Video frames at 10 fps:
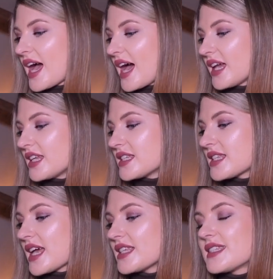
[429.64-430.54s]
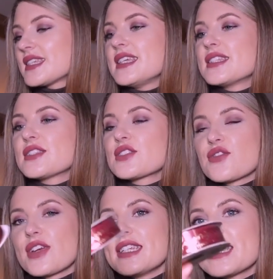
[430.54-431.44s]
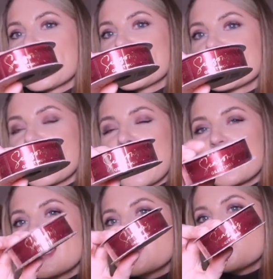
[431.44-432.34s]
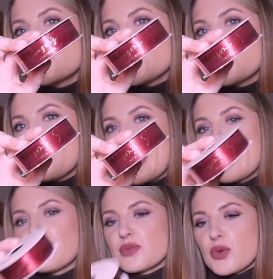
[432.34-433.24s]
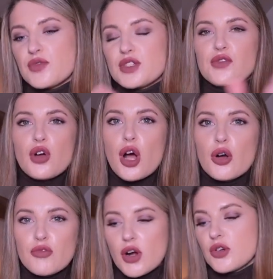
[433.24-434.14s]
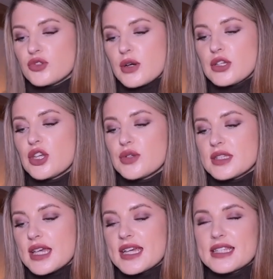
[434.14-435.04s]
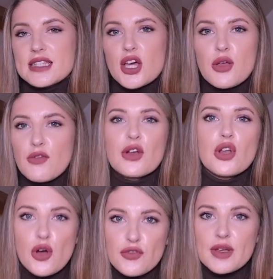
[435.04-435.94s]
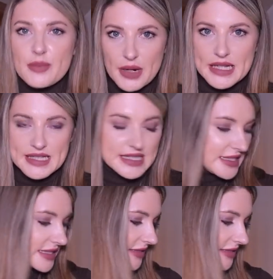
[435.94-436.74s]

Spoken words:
and it says season's greetings, and this was £2, but obviously you've got a whole roll, so I'll use this over a lot of presents.